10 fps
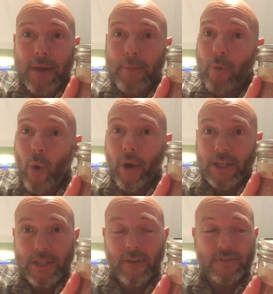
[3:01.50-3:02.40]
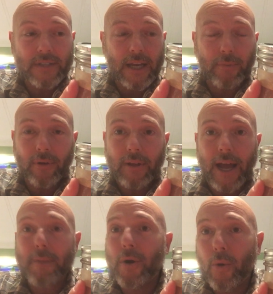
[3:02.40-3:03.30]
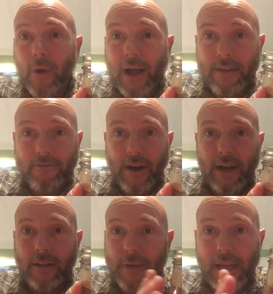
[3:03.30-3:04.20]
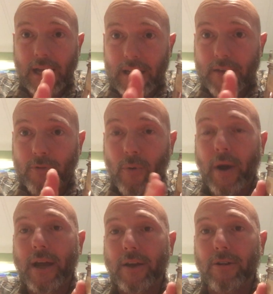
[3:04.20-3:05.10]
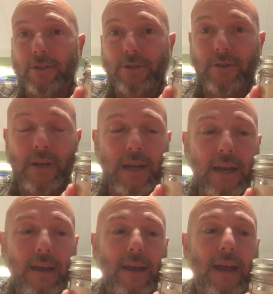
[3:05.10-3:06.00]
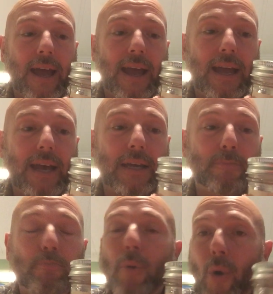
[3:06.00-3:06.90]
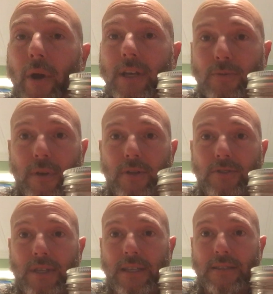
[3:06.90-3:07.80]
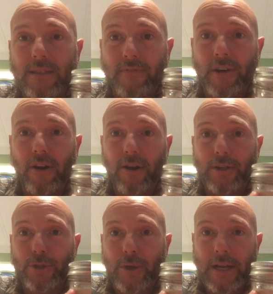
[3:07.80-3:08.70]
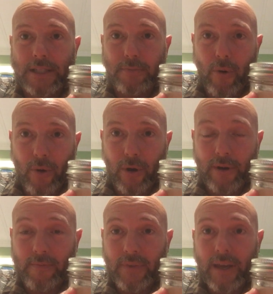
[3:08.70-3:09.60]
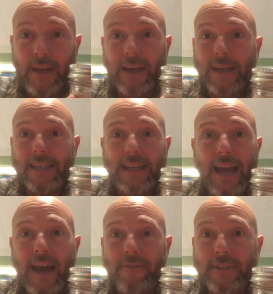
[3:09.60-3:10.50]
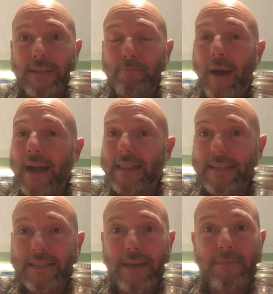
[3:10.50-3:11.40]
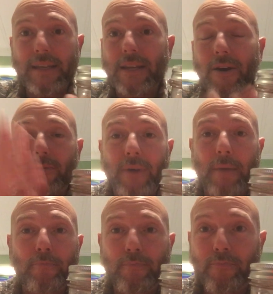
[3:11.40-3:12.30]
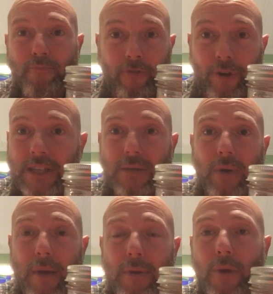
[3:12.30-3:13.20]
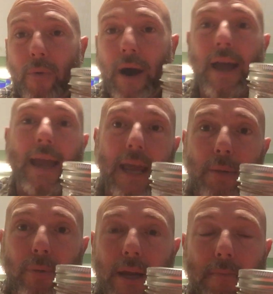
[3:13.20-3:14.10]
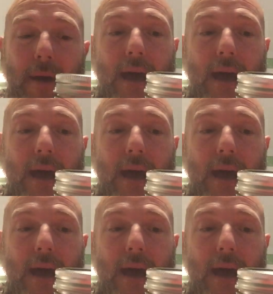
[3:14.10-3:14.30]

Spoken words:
make poi shelf stable. I am a Hawaii file, meaning I love Hawaiian culture, and poi is one of those things that's very hard to transport. You have to buy it the same. I freeze it when I'm in Hawaii, and I bring it